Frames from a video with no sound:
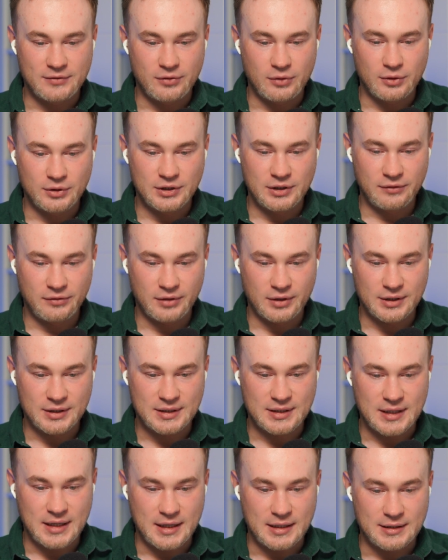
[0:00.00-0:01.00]
for a different
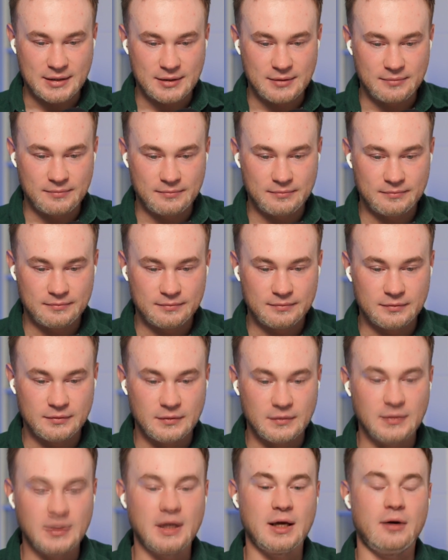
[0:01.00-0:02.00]
size?
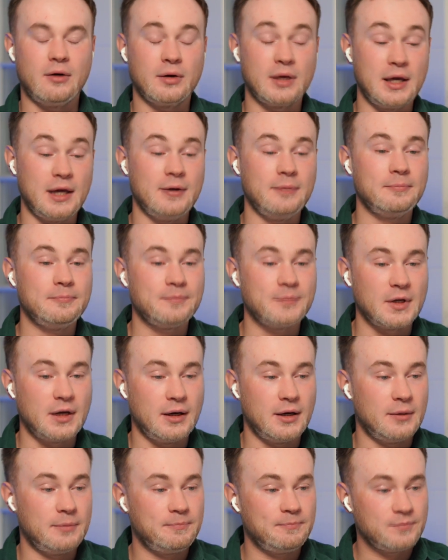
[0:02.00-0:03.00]
Yeah, okay.
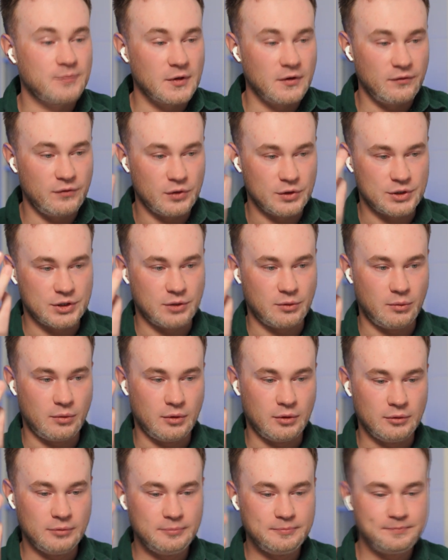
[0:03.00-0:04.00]
First of
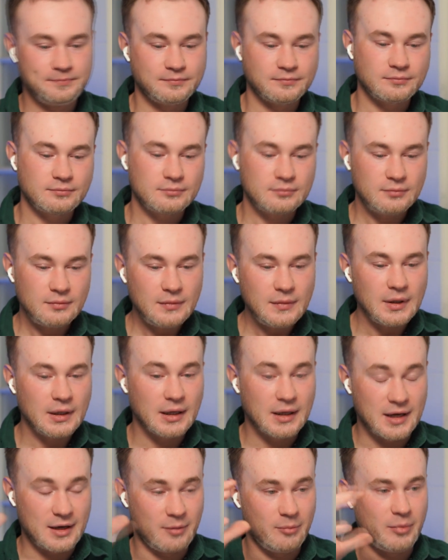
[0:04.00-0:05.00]
all,
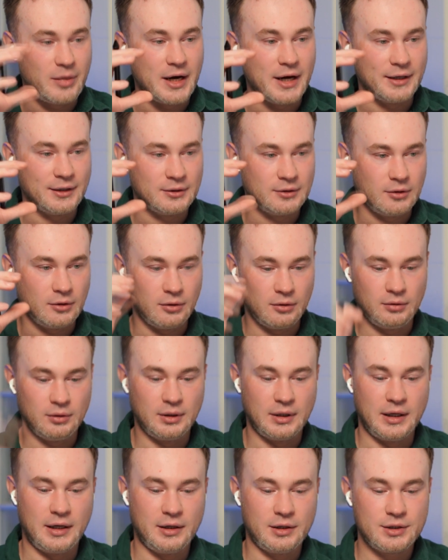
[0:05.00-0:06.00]
combine all
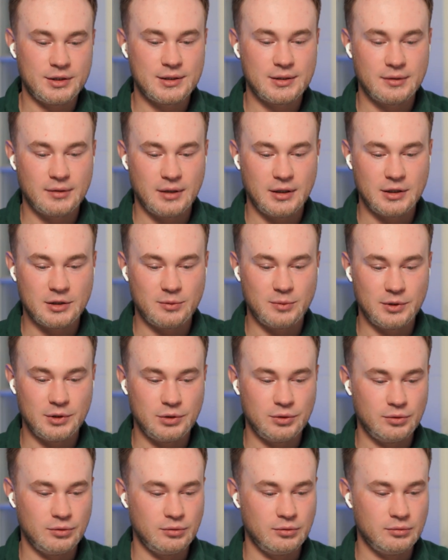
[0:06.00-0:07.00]
layers as we
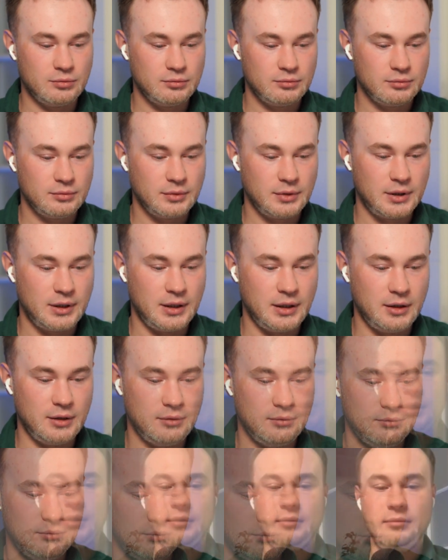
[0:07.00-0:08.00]
do
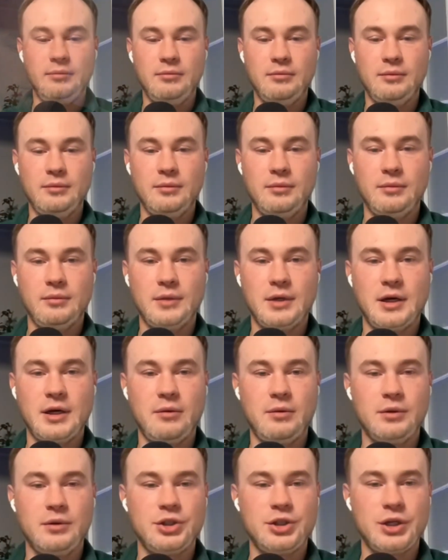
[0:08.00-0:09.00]
here. I
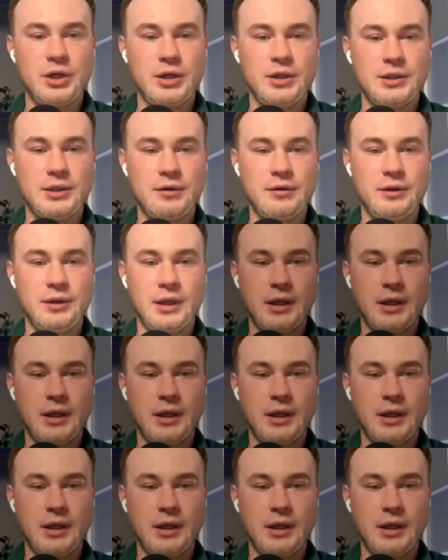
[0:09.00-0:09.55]
will share screen